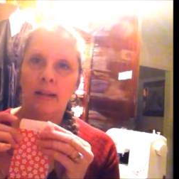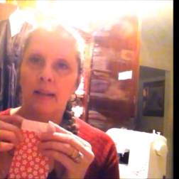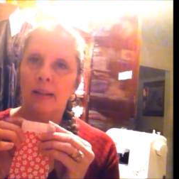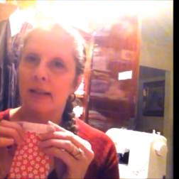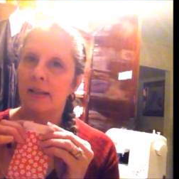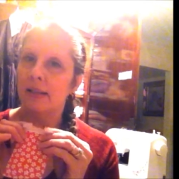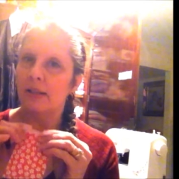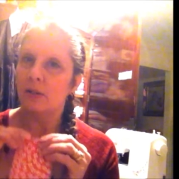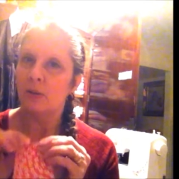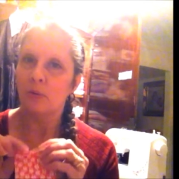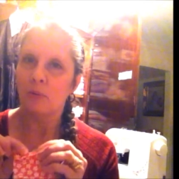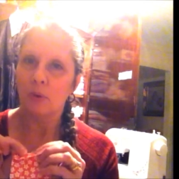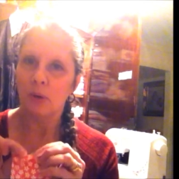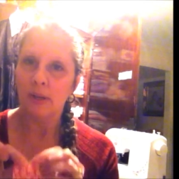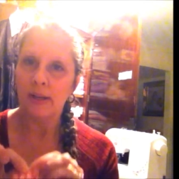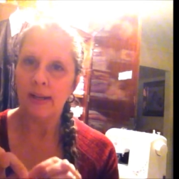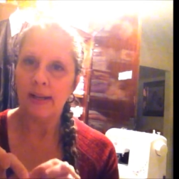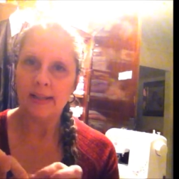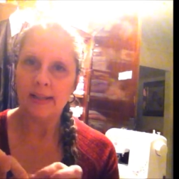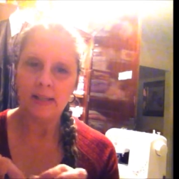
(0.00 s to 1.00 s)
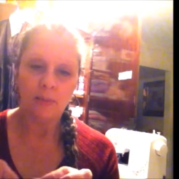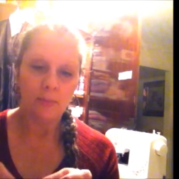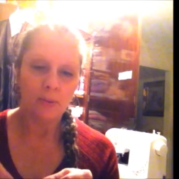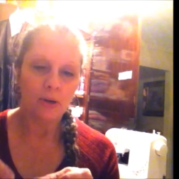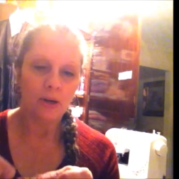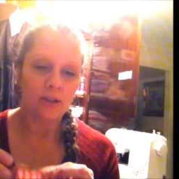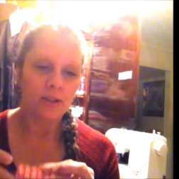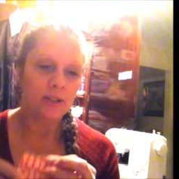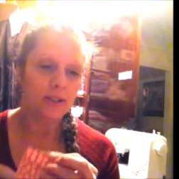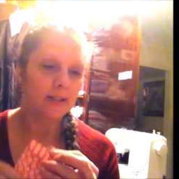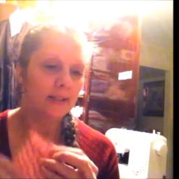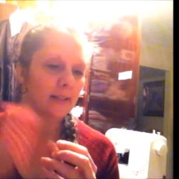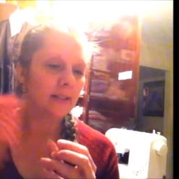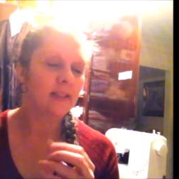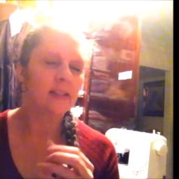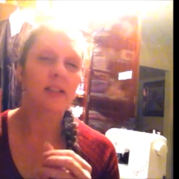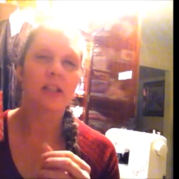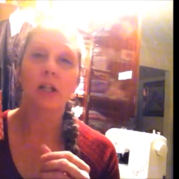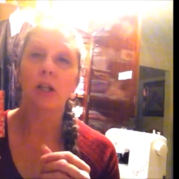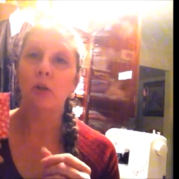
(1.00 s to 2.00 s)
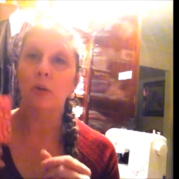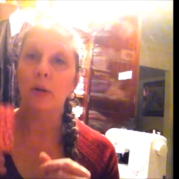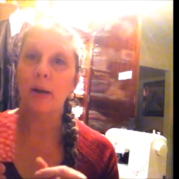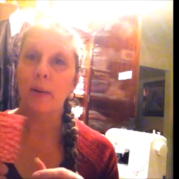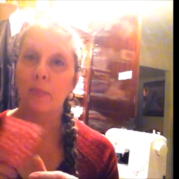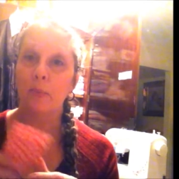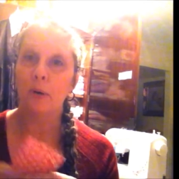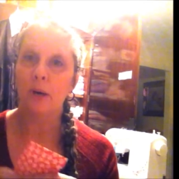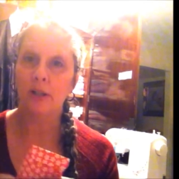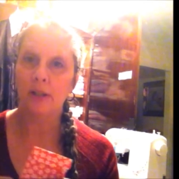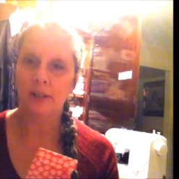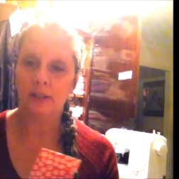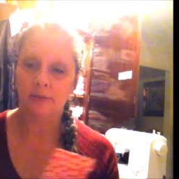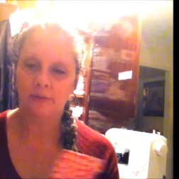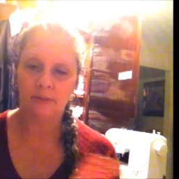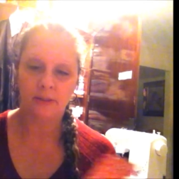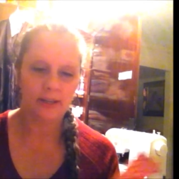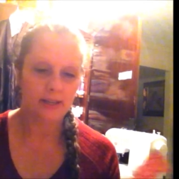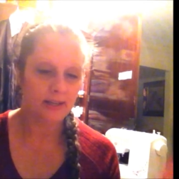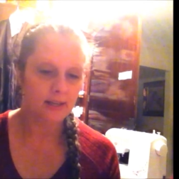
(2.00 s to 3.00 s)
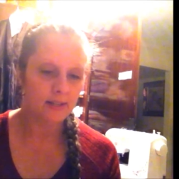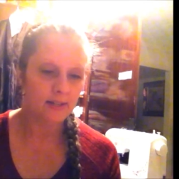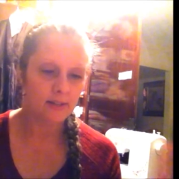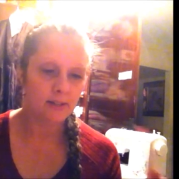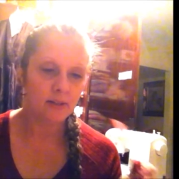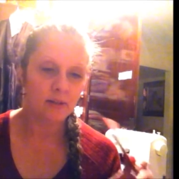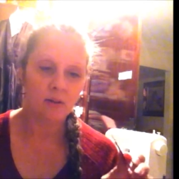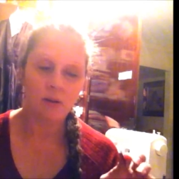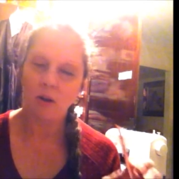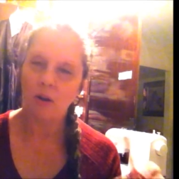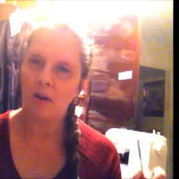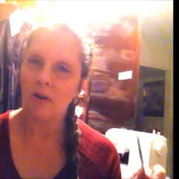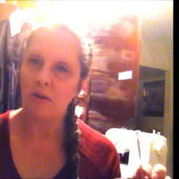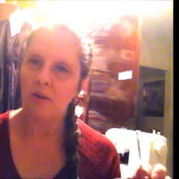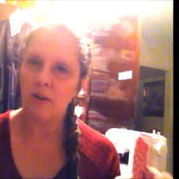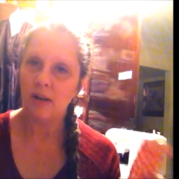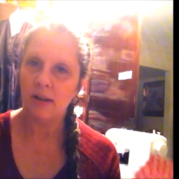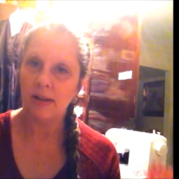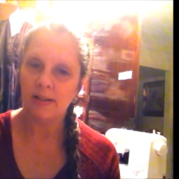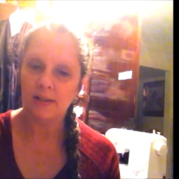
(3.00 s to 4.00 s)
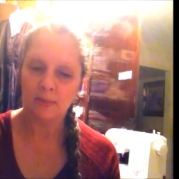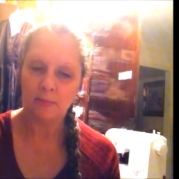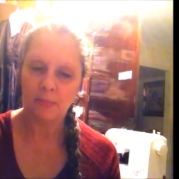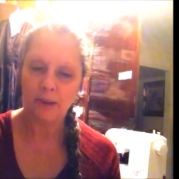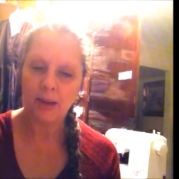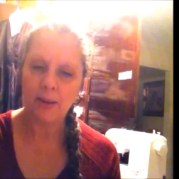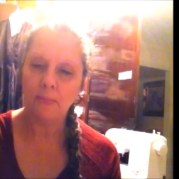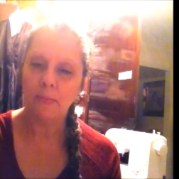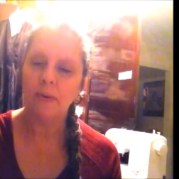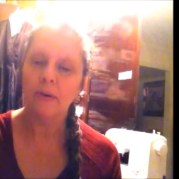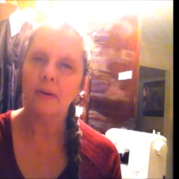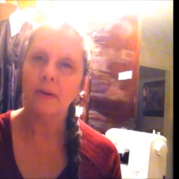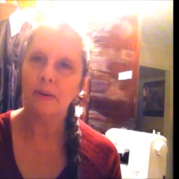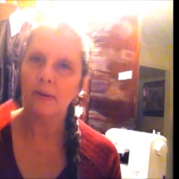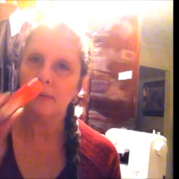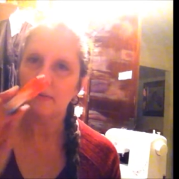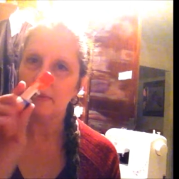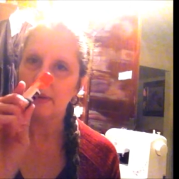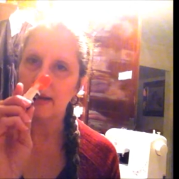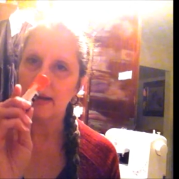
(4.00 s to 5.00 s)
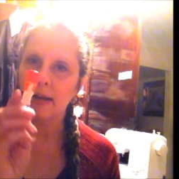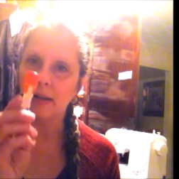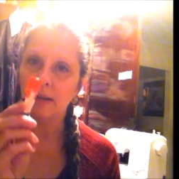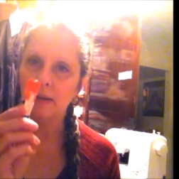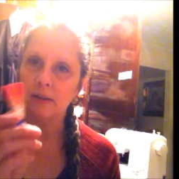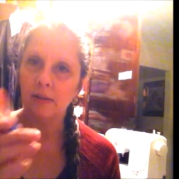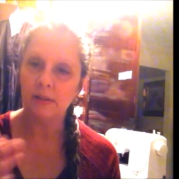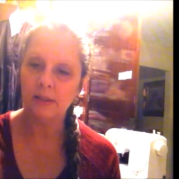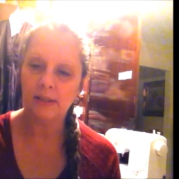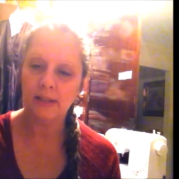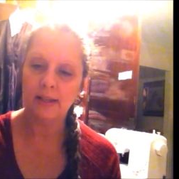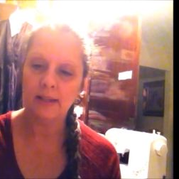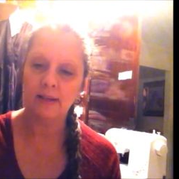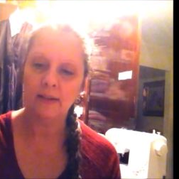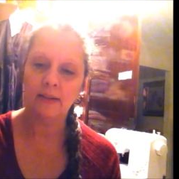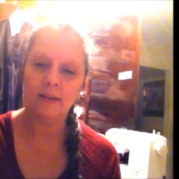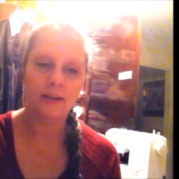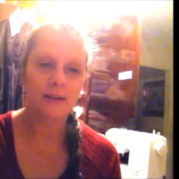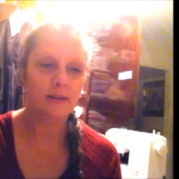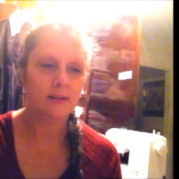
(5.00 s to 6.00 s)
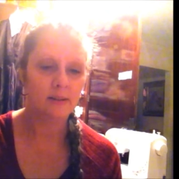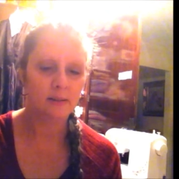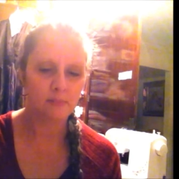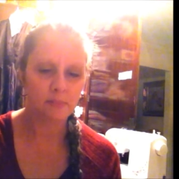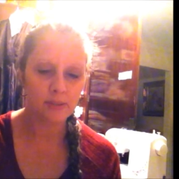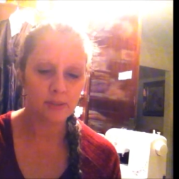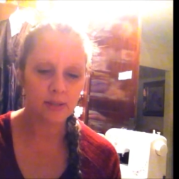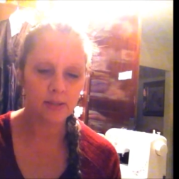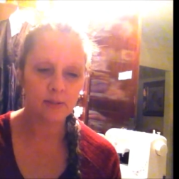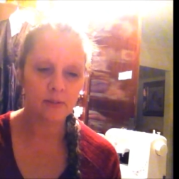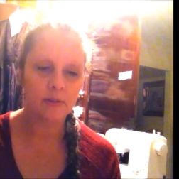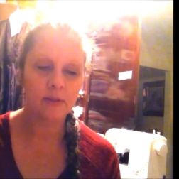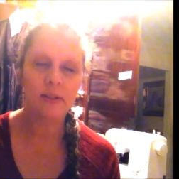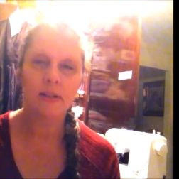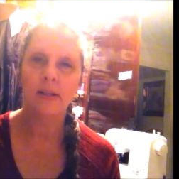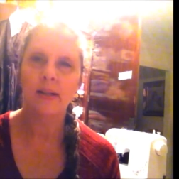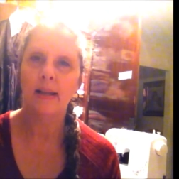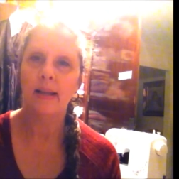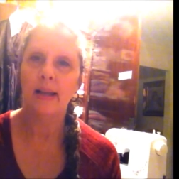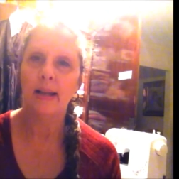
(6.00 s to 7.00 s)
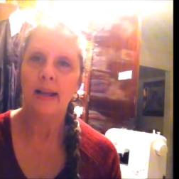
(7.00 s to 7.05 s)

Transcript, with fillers: This is a really easy project and this is a great project for kids. All you need is some paper and a glue stick, some scissors.